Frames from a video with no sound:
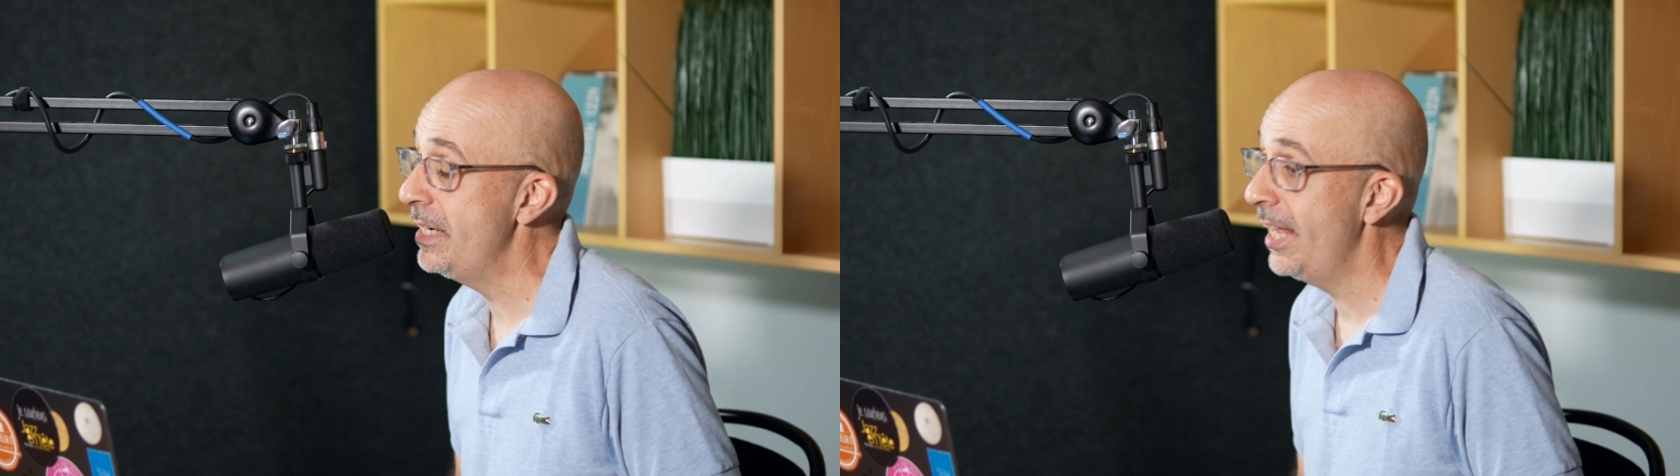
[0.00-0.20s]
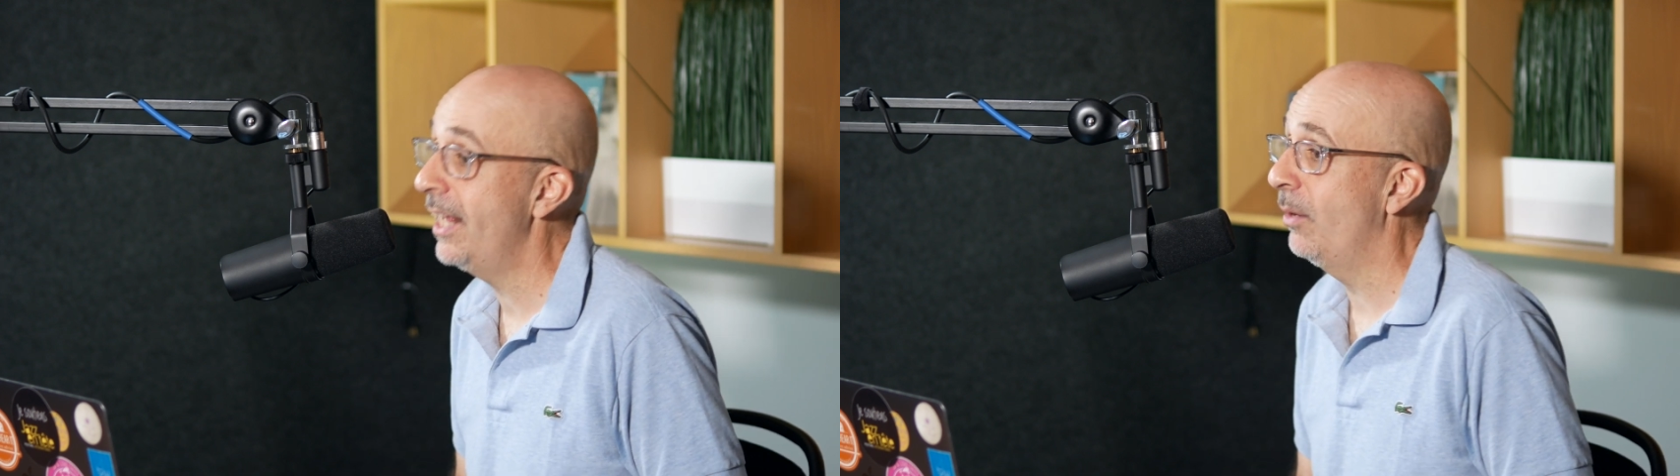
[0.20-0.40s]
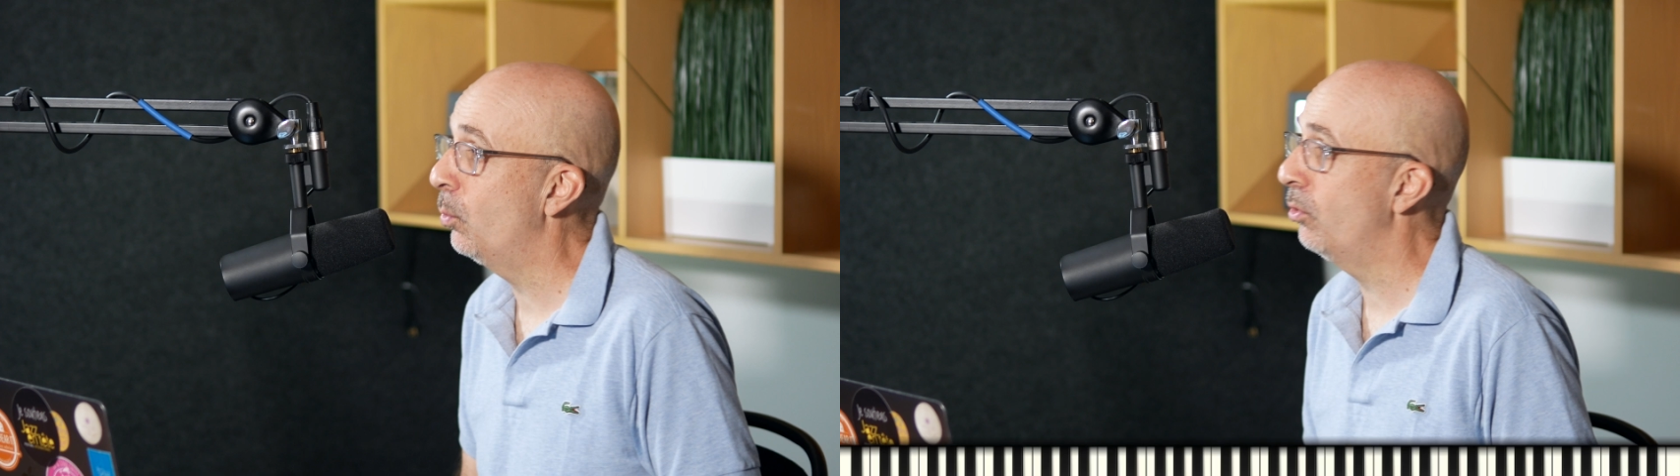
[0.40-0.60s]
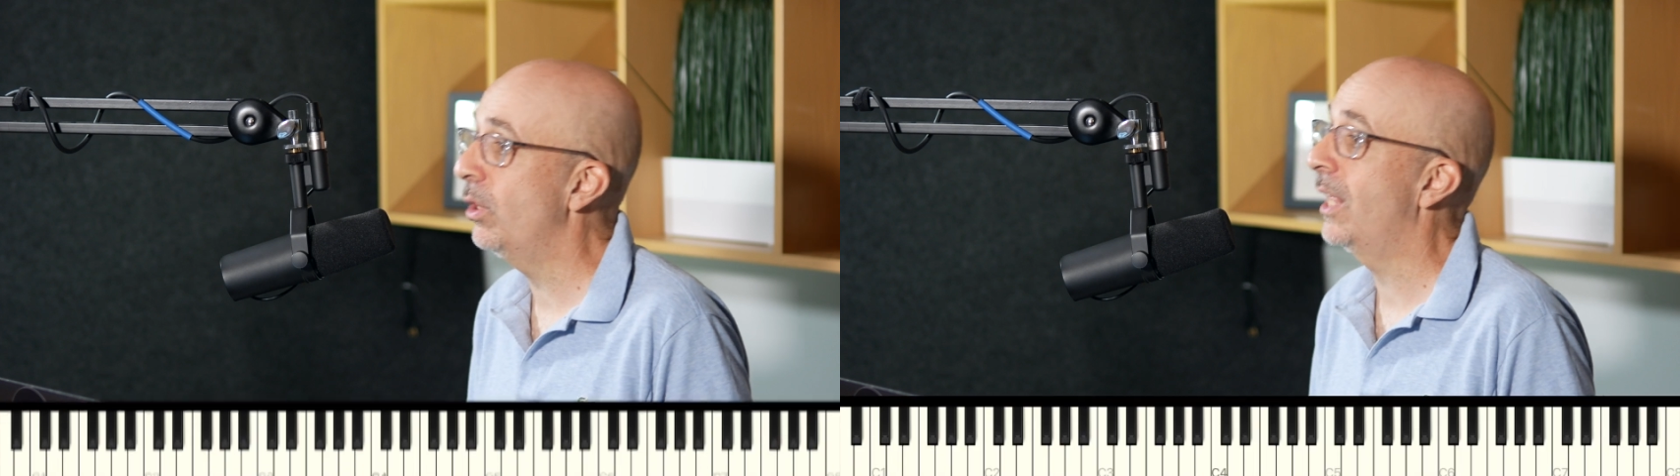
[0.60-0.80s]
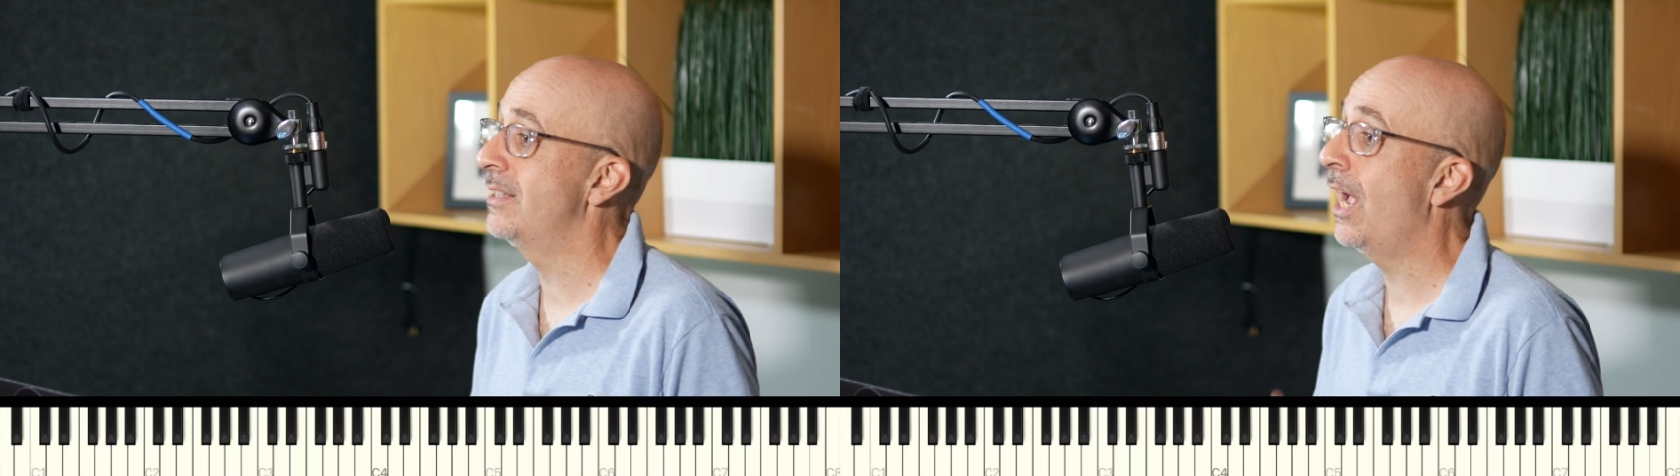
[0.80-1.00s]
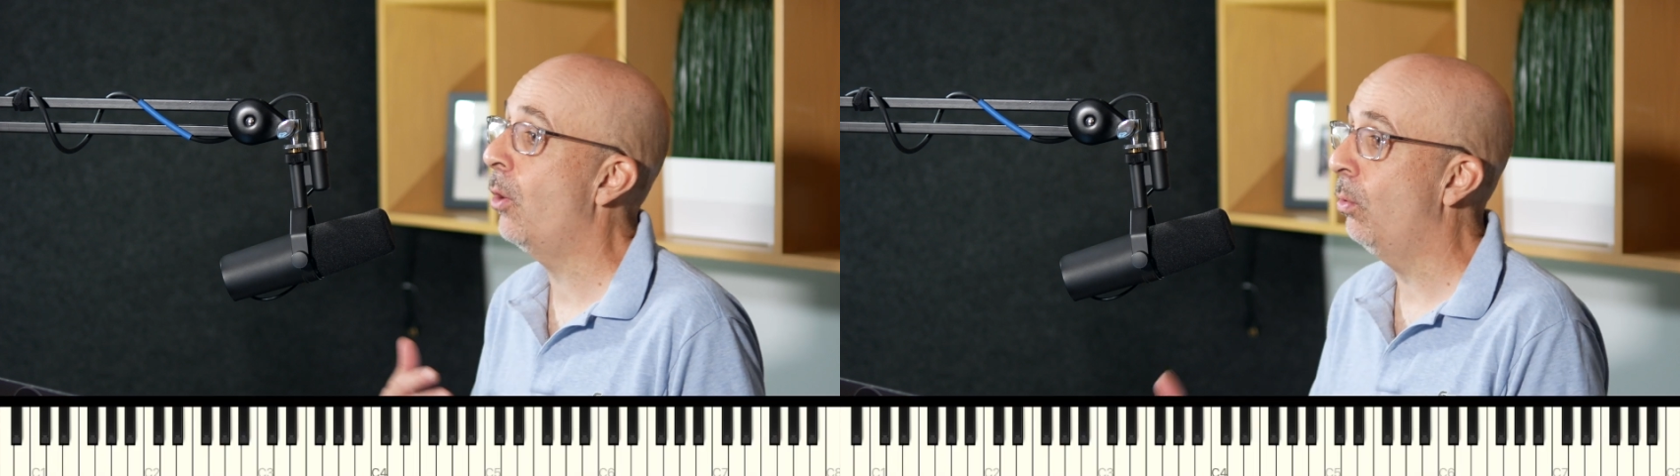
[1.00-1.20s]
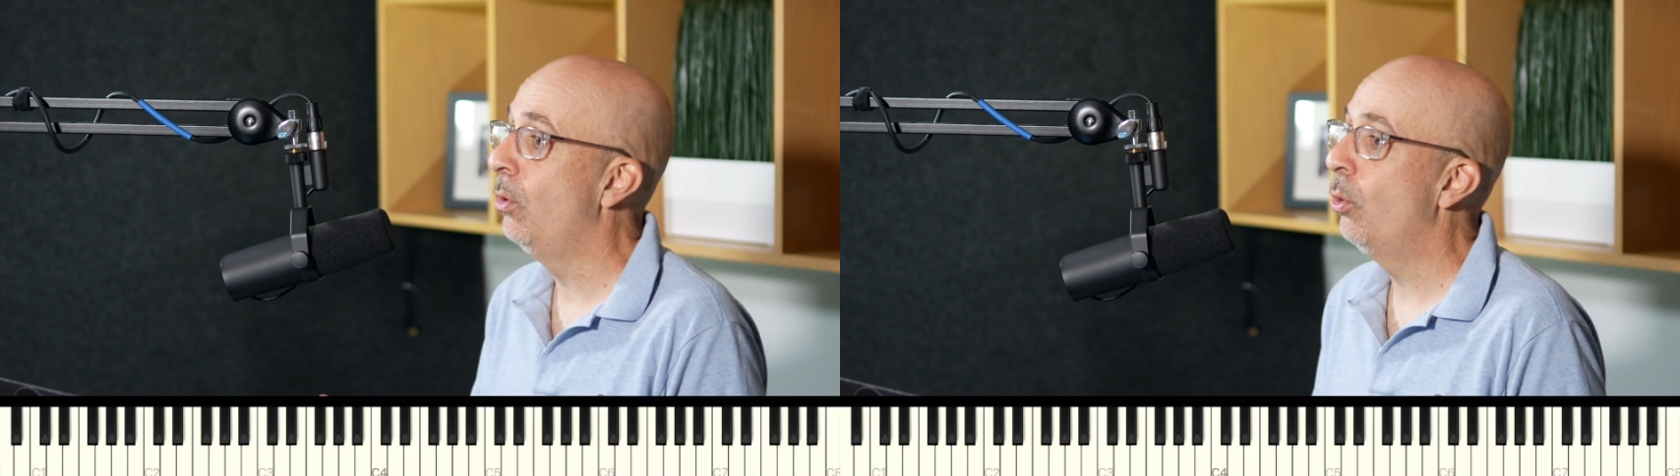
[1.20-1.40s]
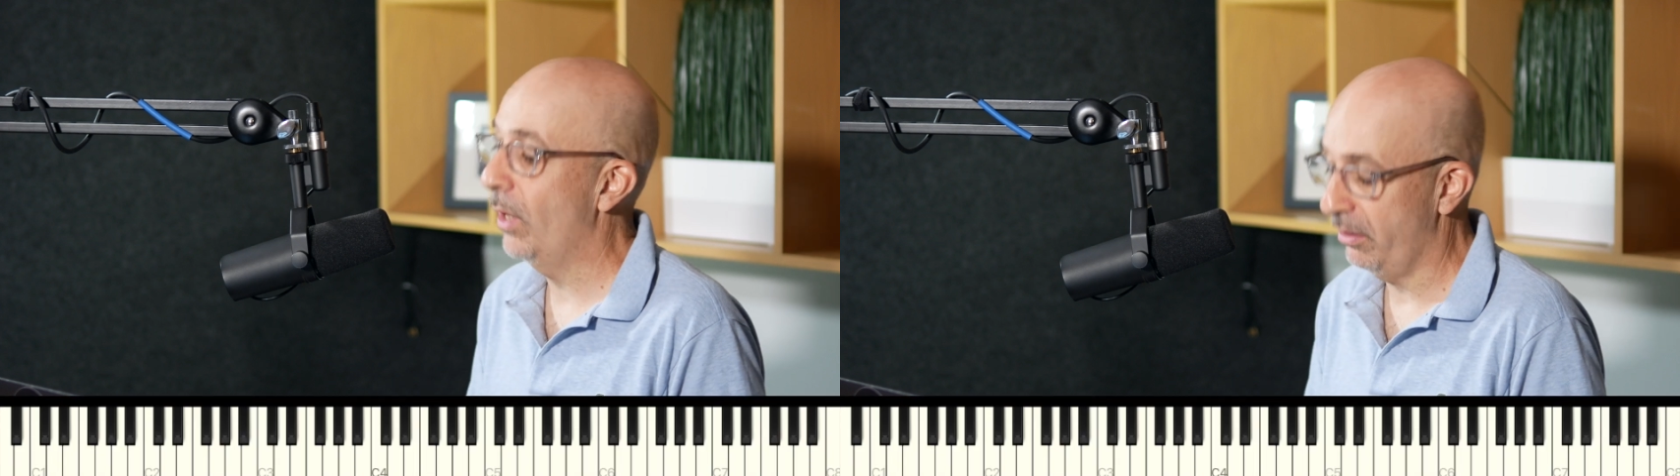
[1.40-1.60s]
we did, and we realized how
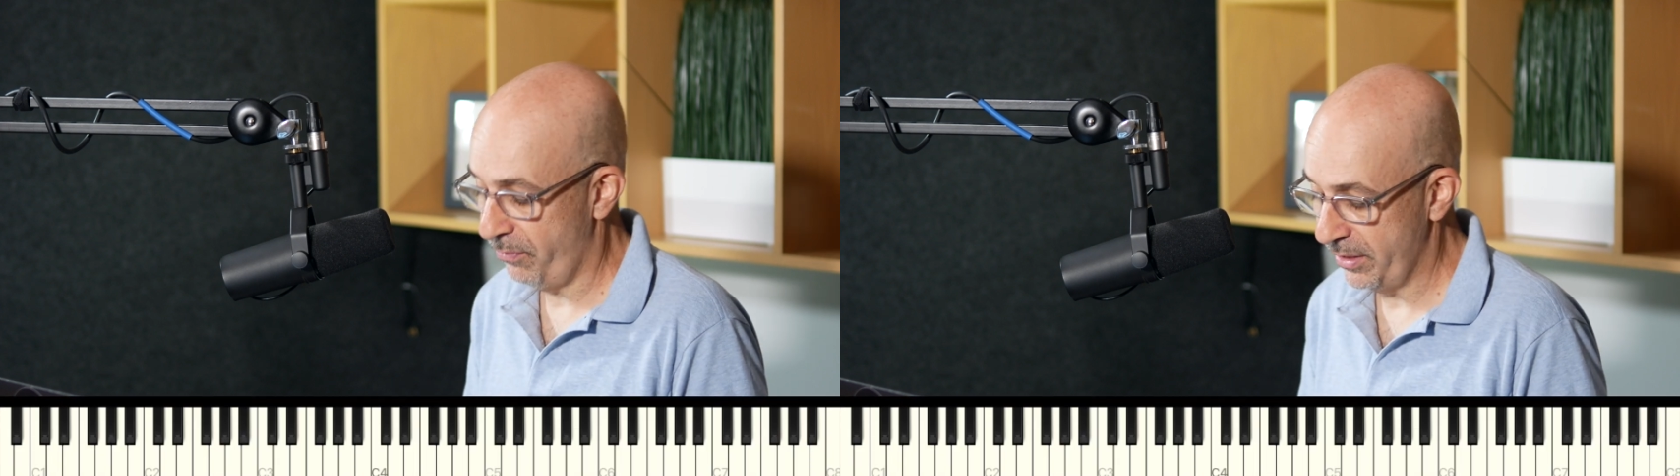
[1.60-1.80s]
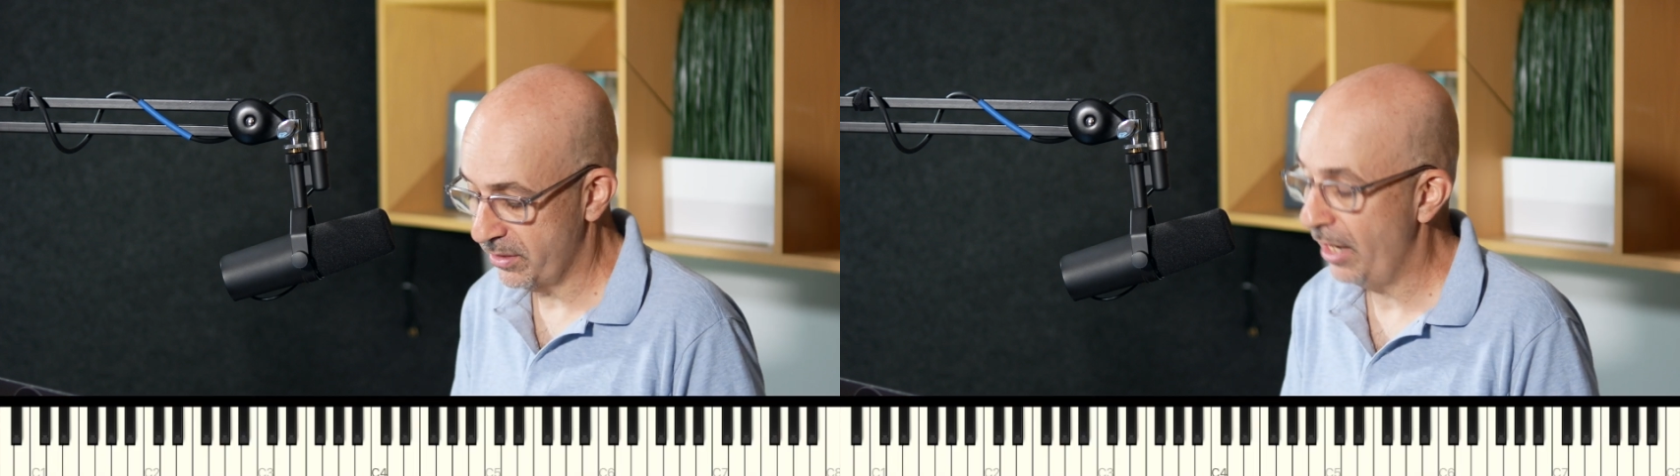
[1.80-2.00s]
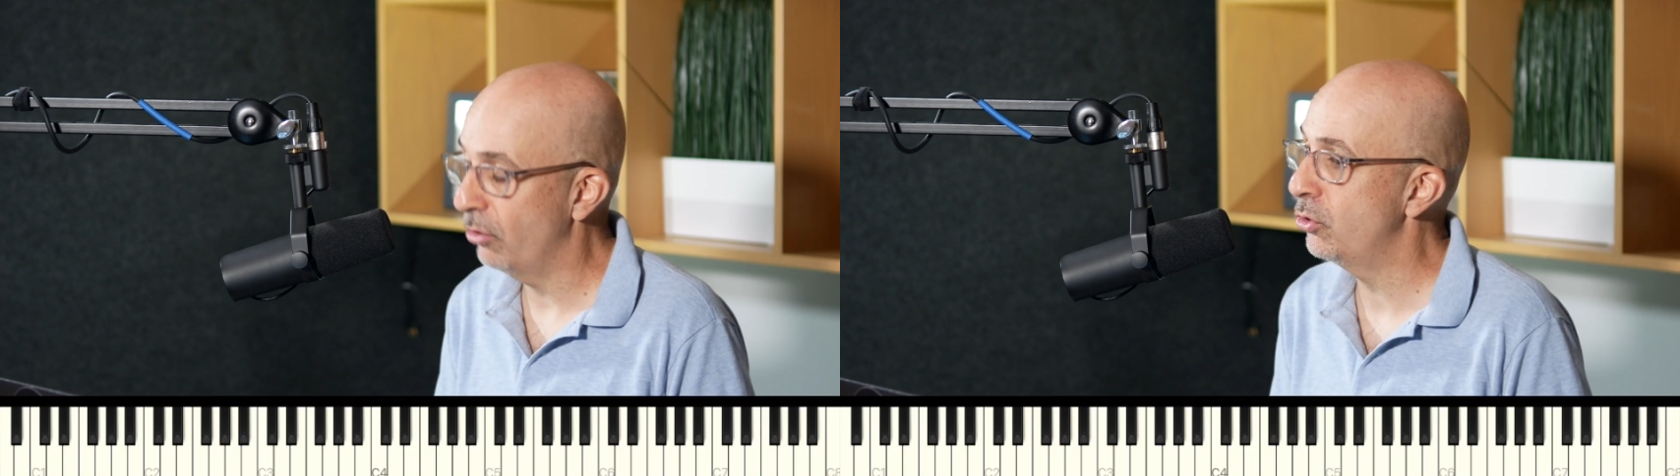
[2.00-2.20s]
well it fits there.